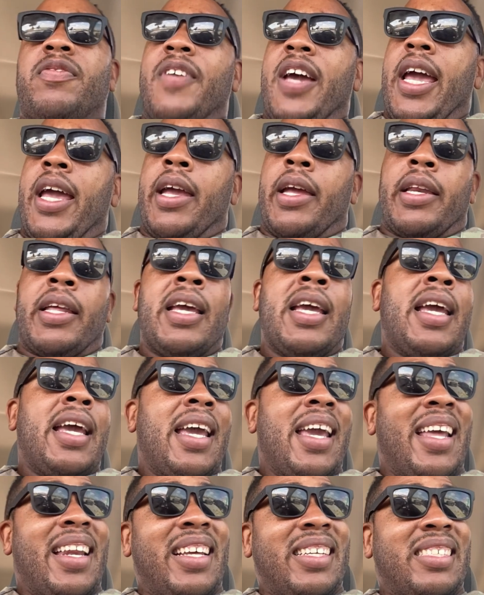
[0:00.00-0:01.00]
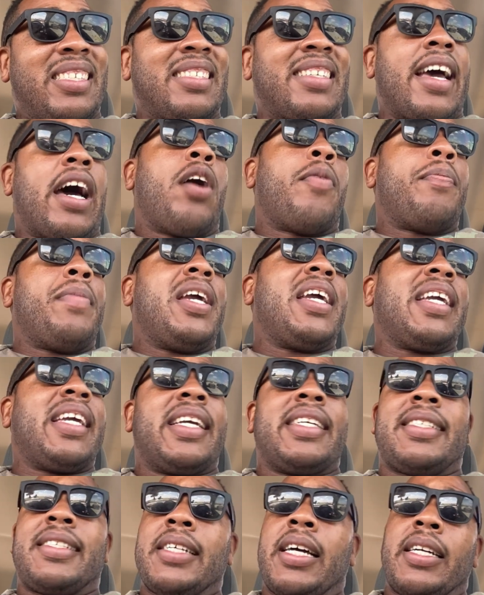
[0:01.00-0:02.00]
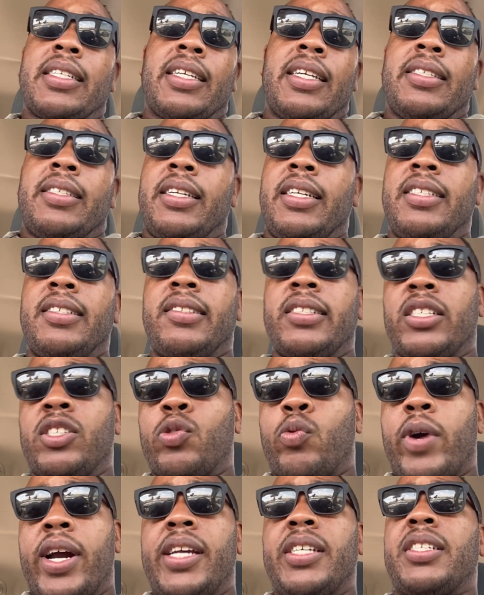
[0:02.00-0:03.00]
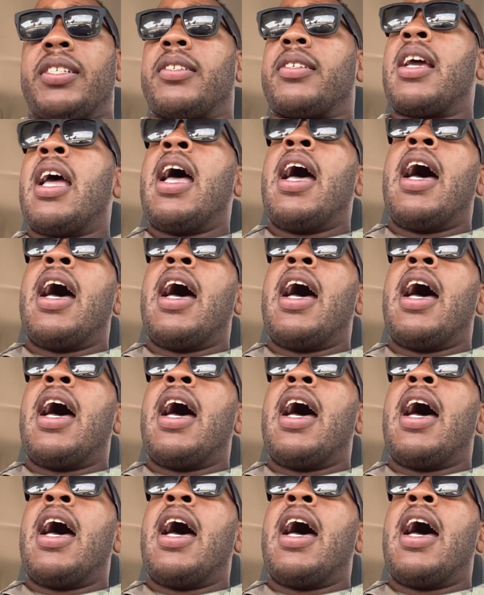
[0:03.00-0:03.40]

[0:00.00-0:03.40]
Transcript: vain. And this is how men get sucked into these situations.